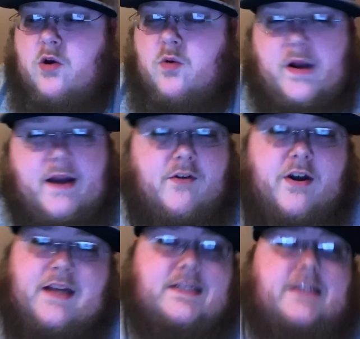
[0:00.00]
whatever
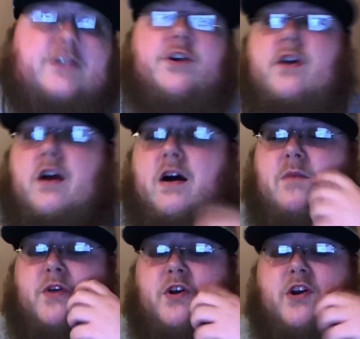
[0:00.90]
it is that you're
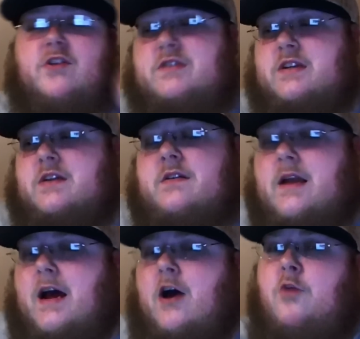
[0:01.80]
um, you're using,
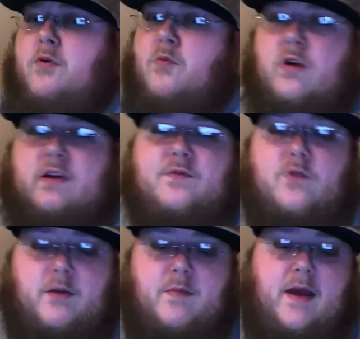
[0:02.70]
I hope it works
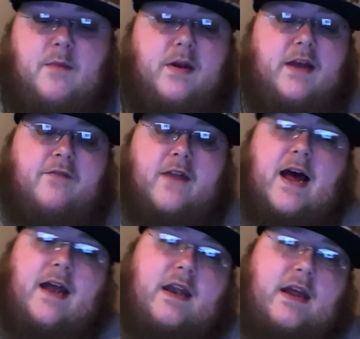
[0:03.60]
for you, man. But if
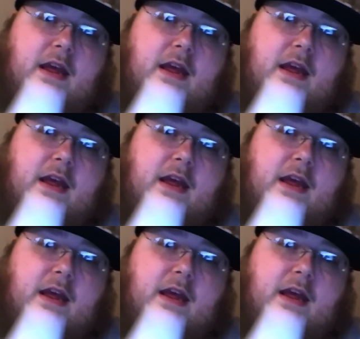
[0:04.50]
not,